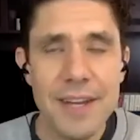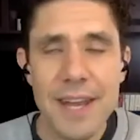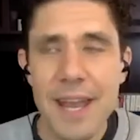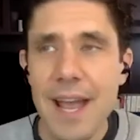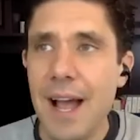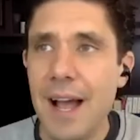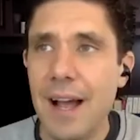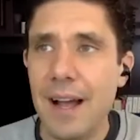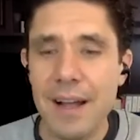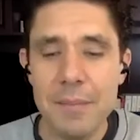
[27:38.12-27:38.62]

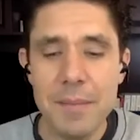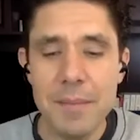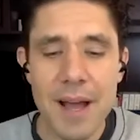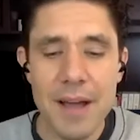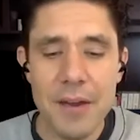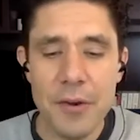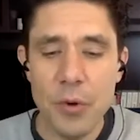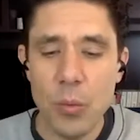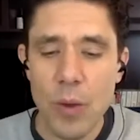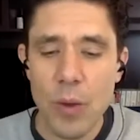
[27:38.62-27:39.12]
Yeah. I mean,
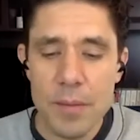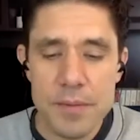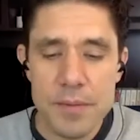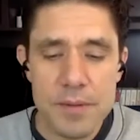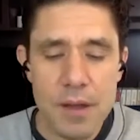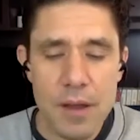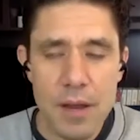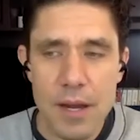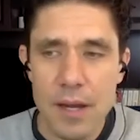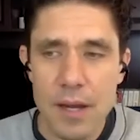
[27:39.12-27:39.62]
on her
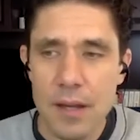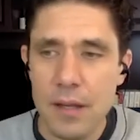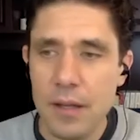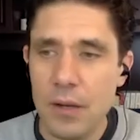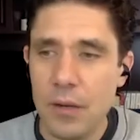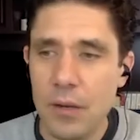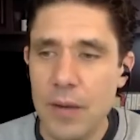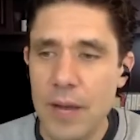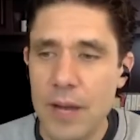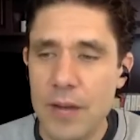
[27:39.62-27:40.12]
website, you
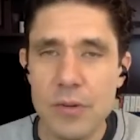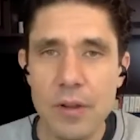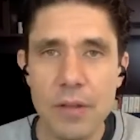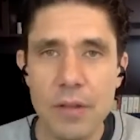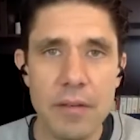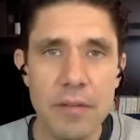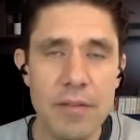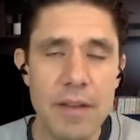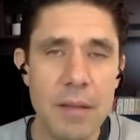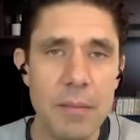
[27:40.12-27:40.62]
know, natural
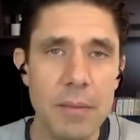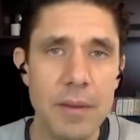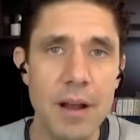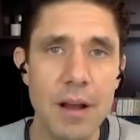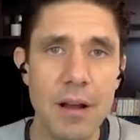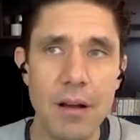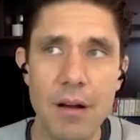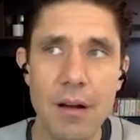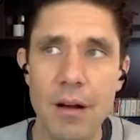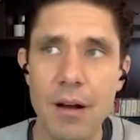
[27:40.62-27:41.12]
living family
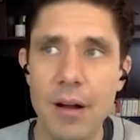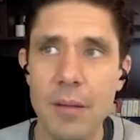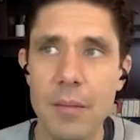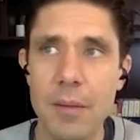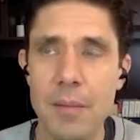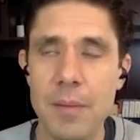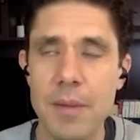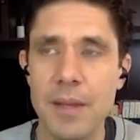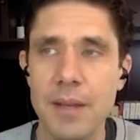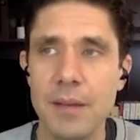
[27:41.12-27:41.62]
dot com,
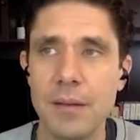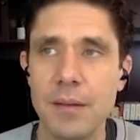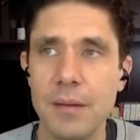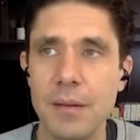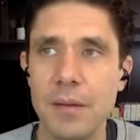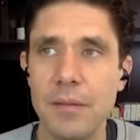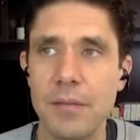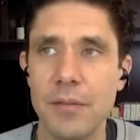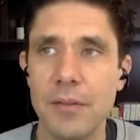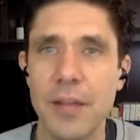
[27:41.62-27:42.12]
I
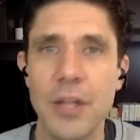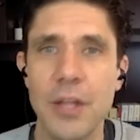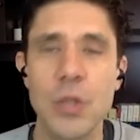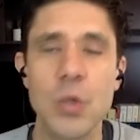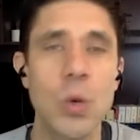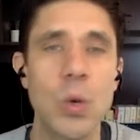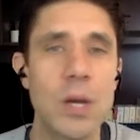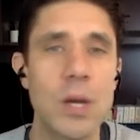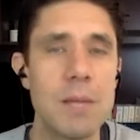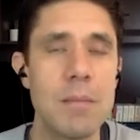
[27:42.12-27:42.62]
mean, for like
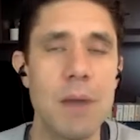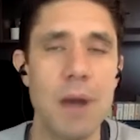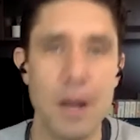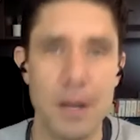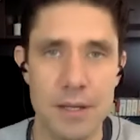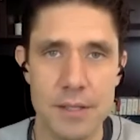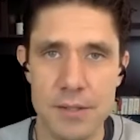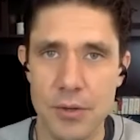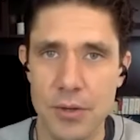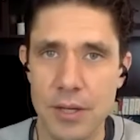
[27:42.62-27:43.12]
twenty
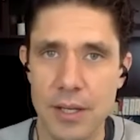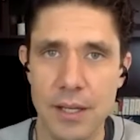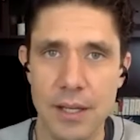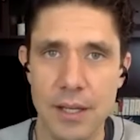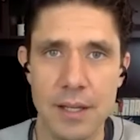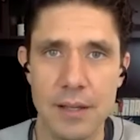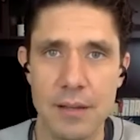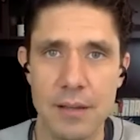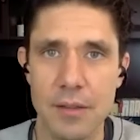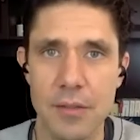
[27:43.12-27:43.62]
bucks, you can
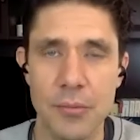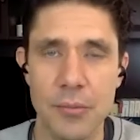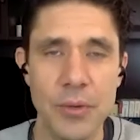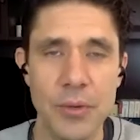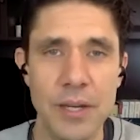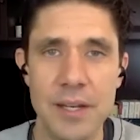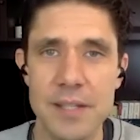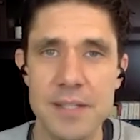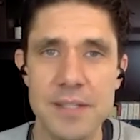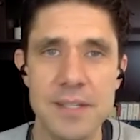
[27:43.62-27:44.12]
get
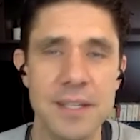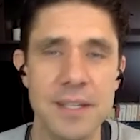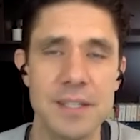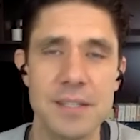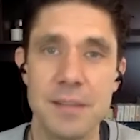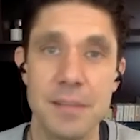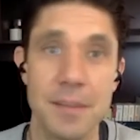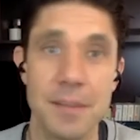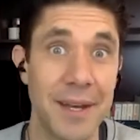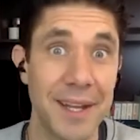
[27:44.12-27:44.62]
three to six,
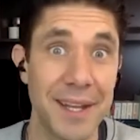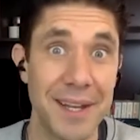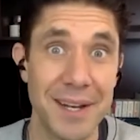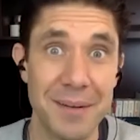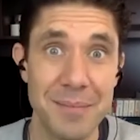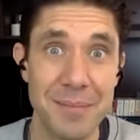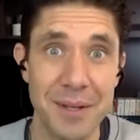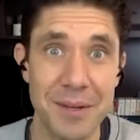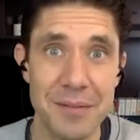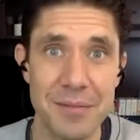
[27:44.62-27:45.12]
depending on how
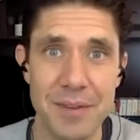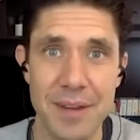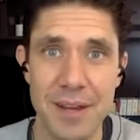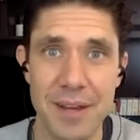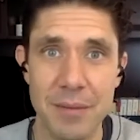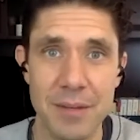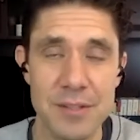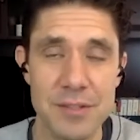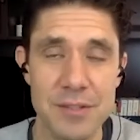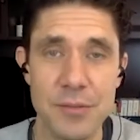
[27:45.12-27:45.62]
big your
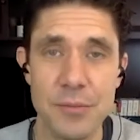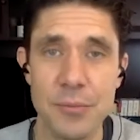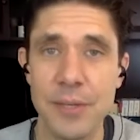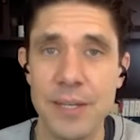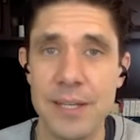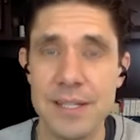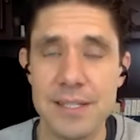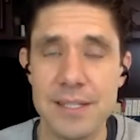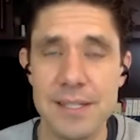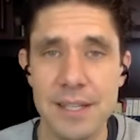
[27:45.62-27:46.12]
family is, three
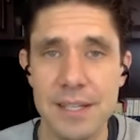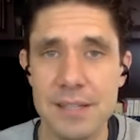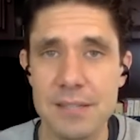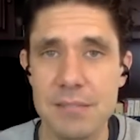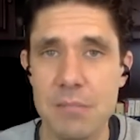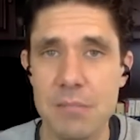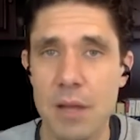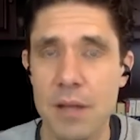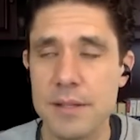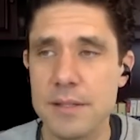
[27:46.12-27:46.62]
to six
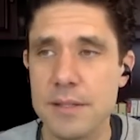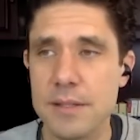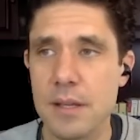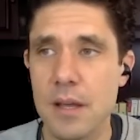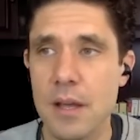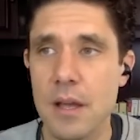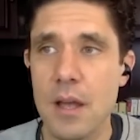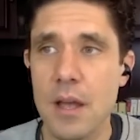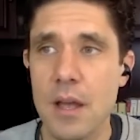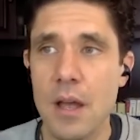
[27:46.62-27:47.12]
months
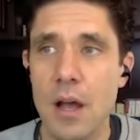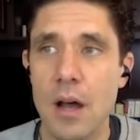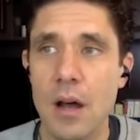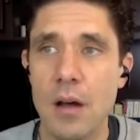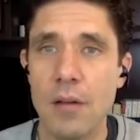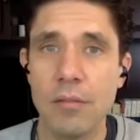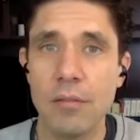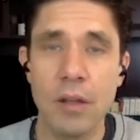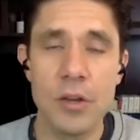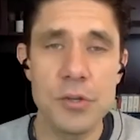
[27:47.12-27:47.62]

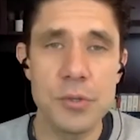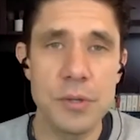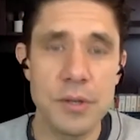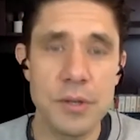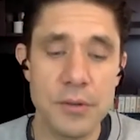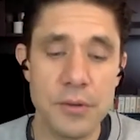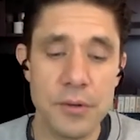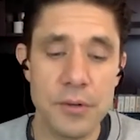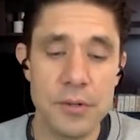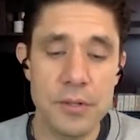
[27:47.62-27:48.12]
of laundry
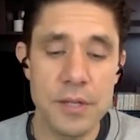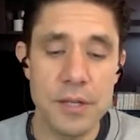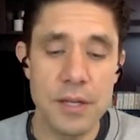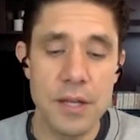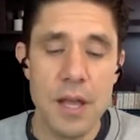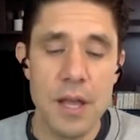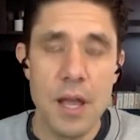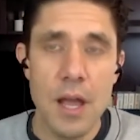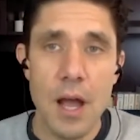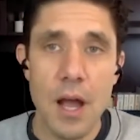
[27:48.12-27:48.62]
detergent.
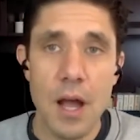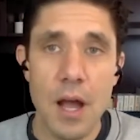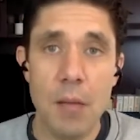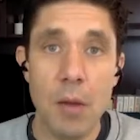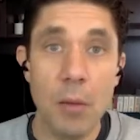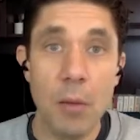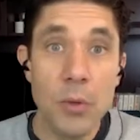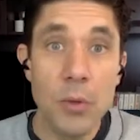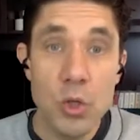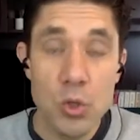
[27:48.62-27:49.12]
Um,
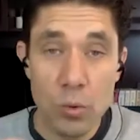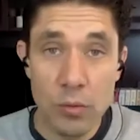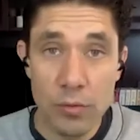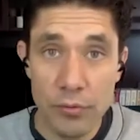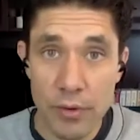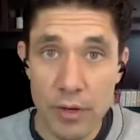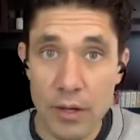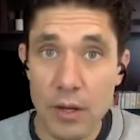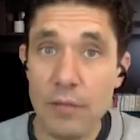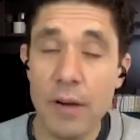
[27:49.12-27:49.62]
a mutual
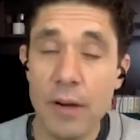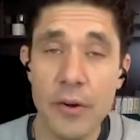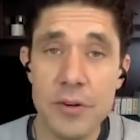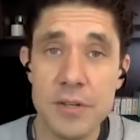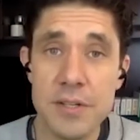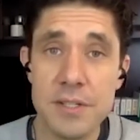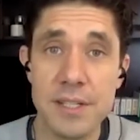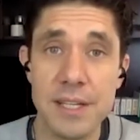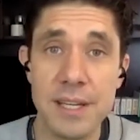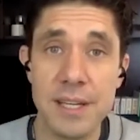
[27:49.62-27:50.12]
friend of
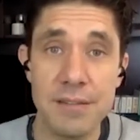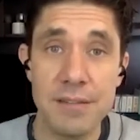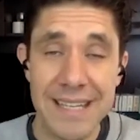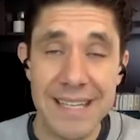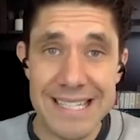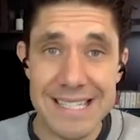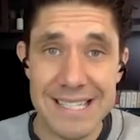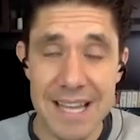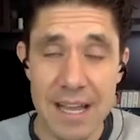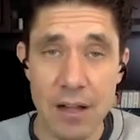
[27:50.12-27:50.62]
ours, Stephen
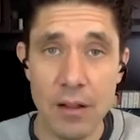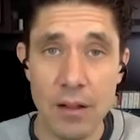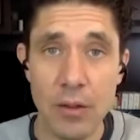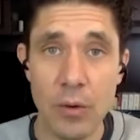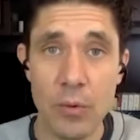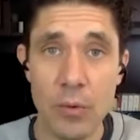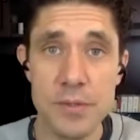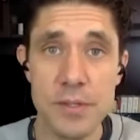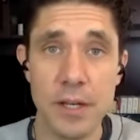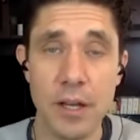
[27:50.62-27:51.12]
Ezell,
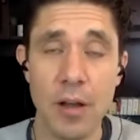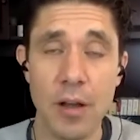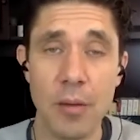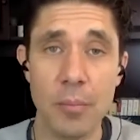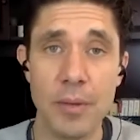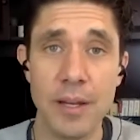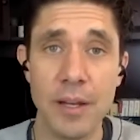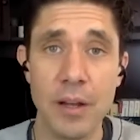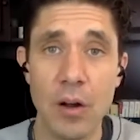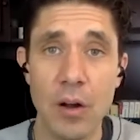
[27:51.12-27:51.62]
owns a
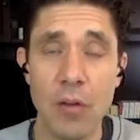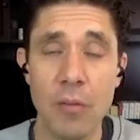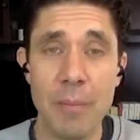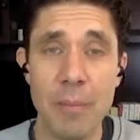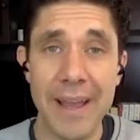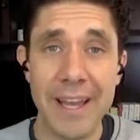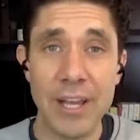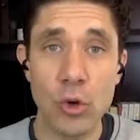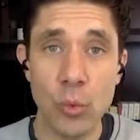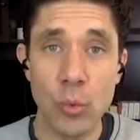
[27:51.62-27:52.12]
company called
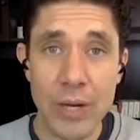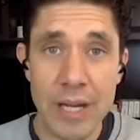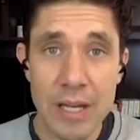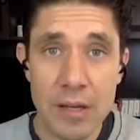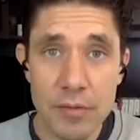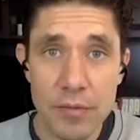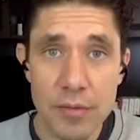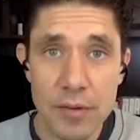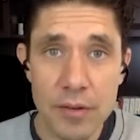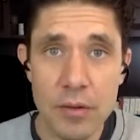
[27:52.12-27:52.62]
My
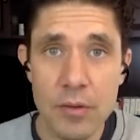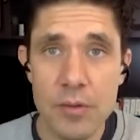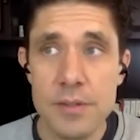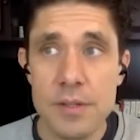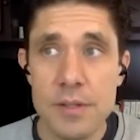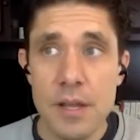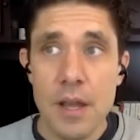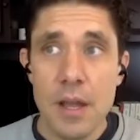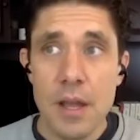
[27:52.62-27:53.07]
Green Fills.